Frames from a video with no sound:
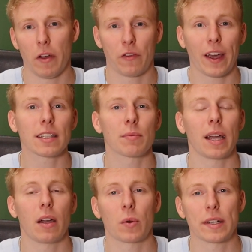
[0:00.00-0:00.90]
affected
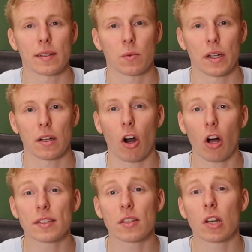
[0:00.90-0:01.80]
by a ransomware
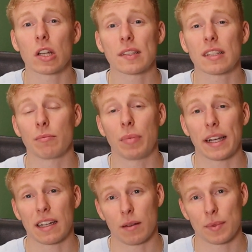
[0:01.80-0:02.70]
also lost their
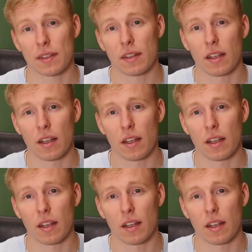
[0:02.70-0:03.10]
backups.